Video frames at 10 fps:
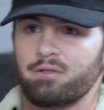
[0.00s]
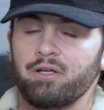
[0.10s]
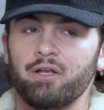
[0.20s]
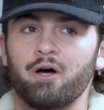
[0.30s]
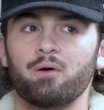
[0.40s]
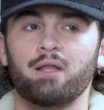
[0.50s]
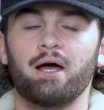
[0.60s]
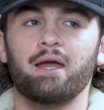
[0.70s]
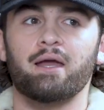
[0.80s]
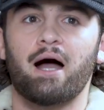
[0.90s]
You know,
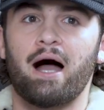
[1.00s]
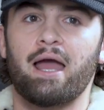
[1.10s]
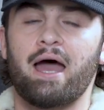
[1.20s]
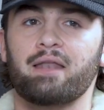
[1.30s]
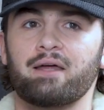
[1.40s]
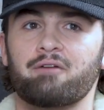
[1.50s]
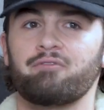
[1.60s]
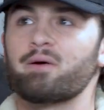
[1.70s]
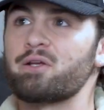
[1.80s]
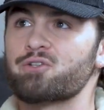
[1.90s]
like I had like a
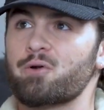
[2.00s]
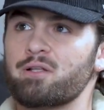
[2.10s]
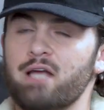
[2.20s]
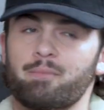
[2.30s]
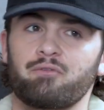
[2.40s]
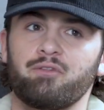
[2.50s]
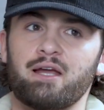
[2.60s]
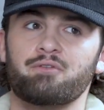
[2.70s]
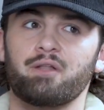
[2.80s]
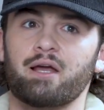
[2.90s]
very certain type of flavor.